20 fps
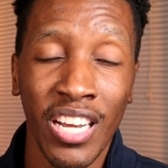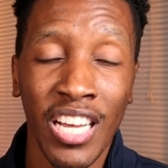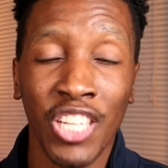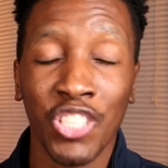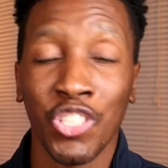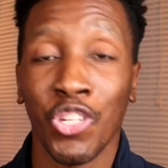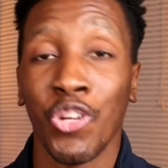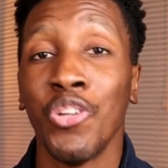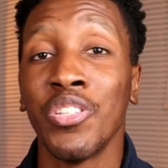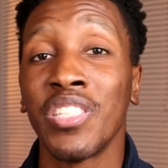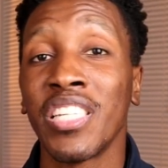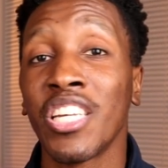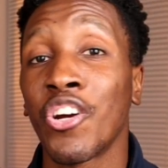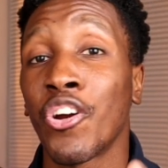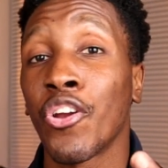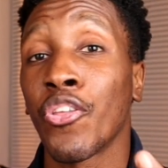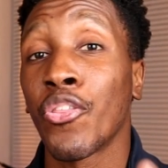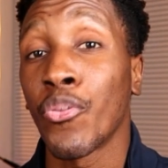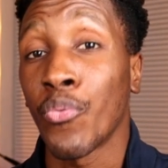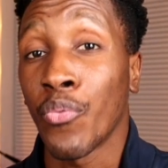So using our
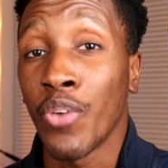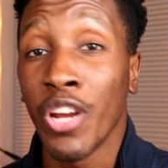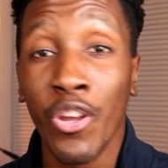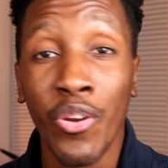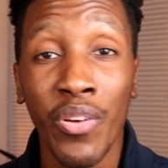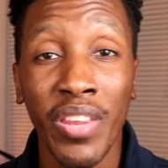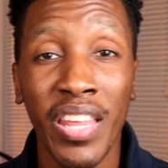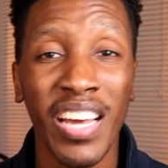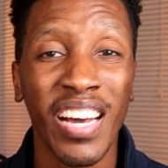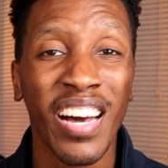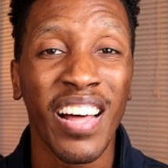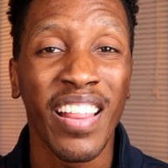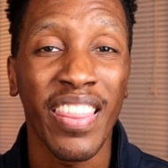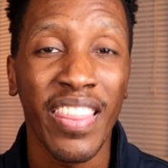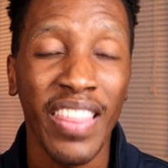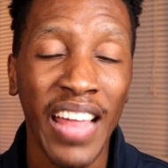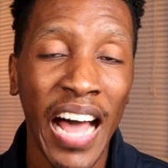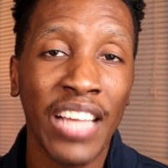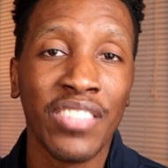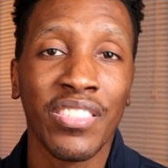3-unit,
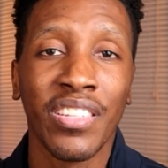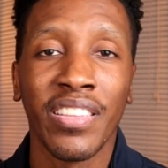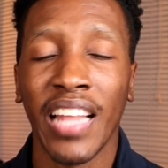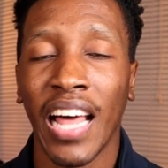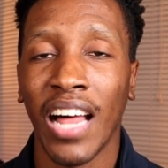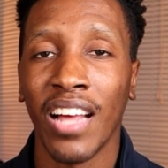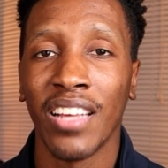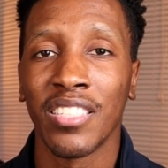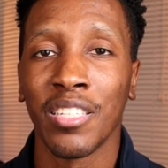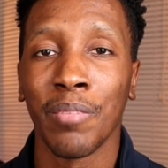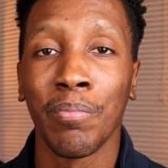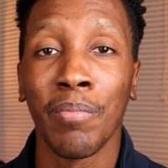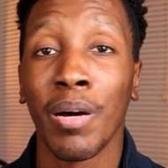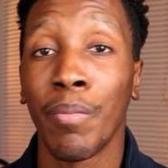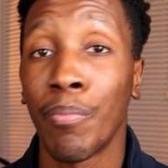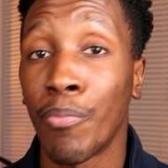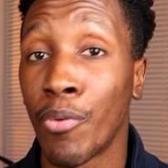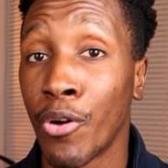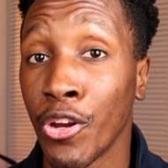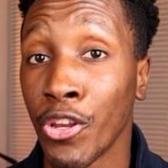$1,000 a month
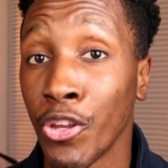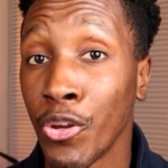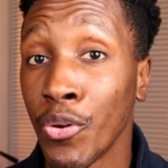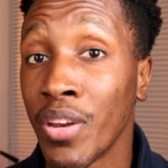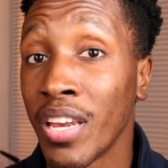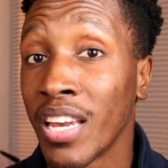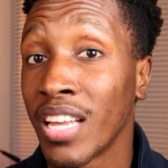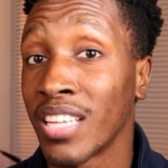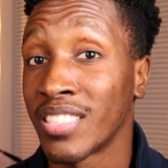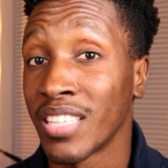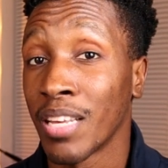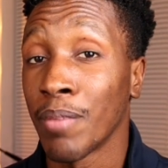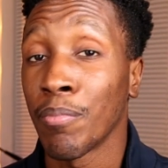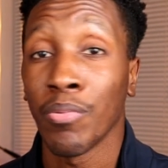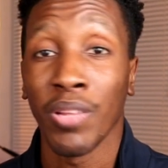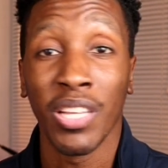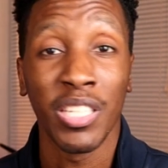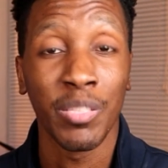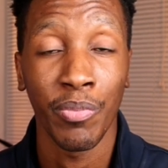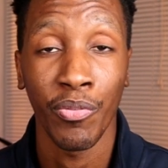per unit example
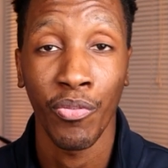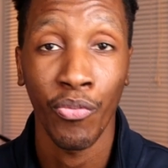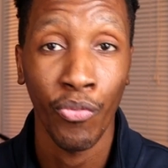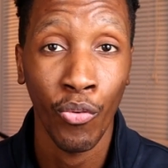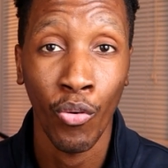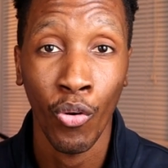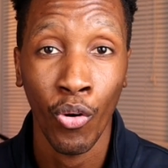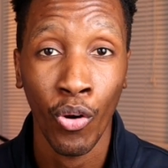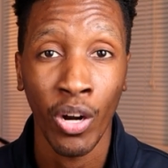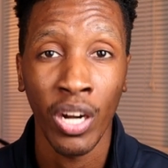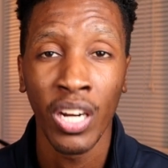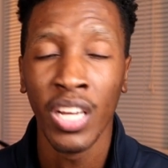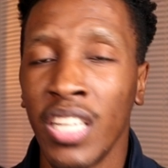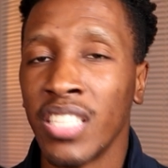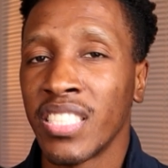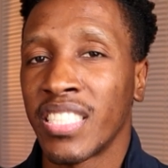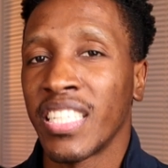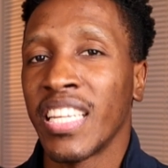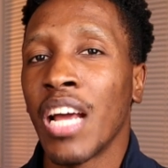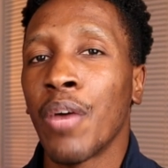as before,
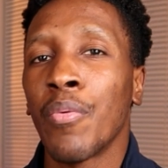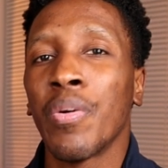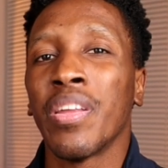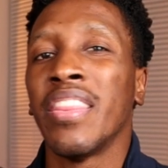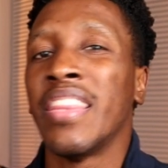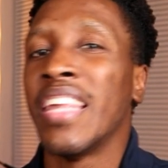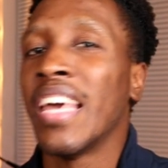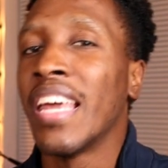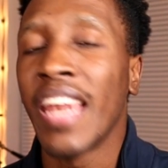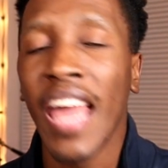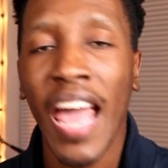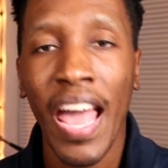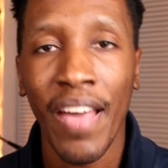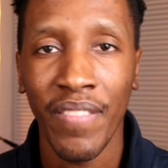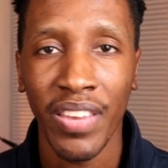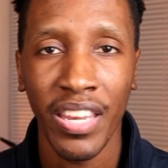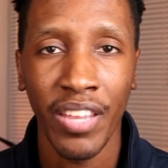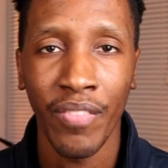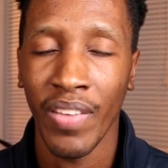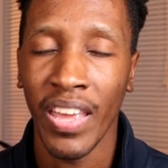say that we didn't have
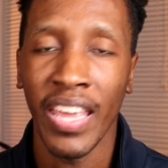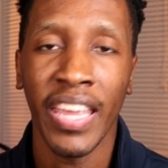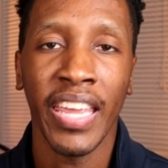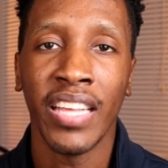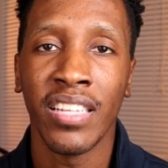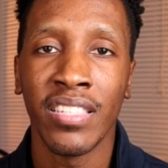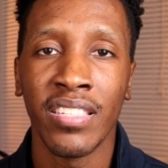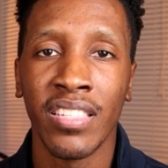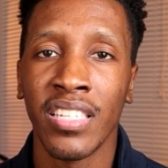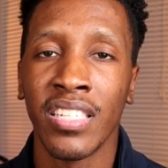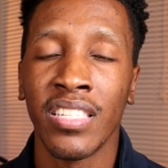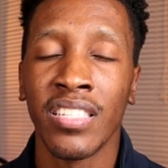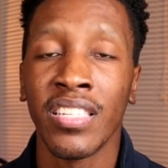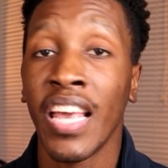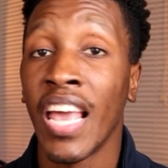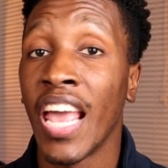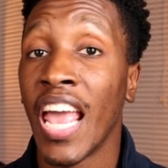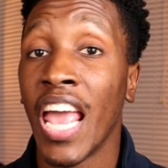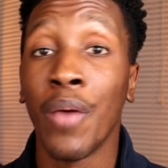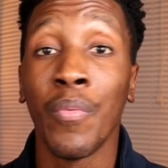any vacancies
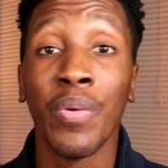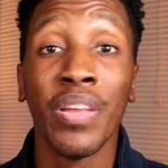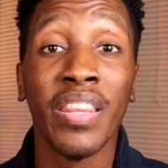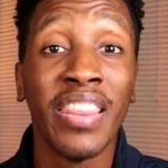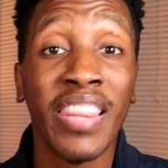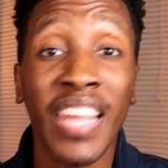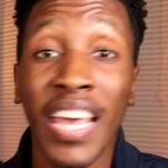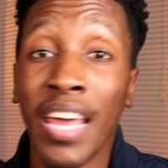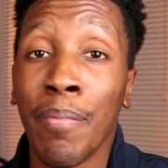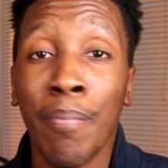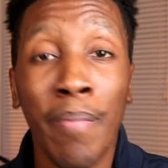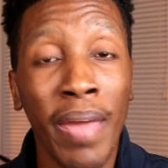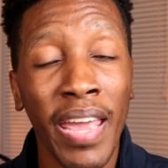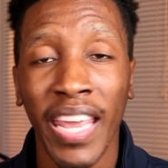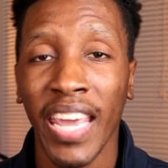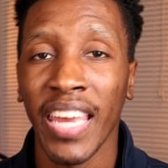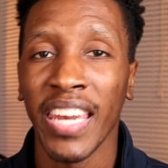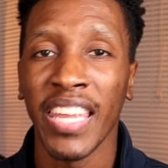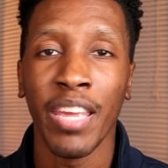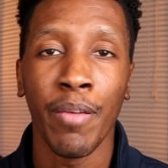and we didn't make
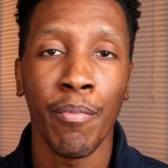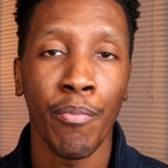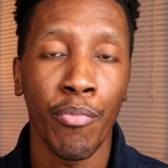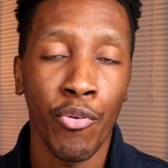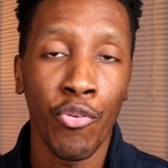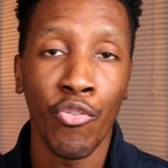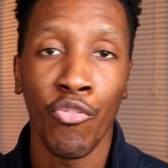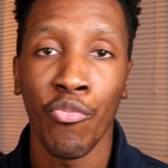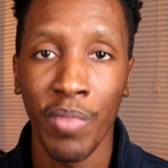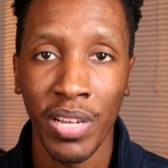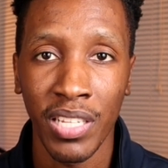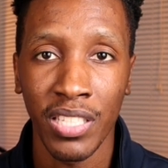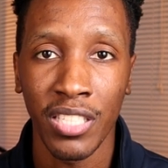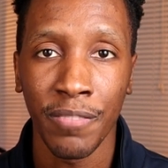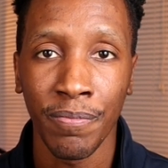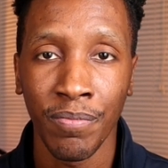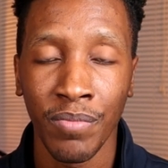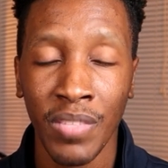any improvements.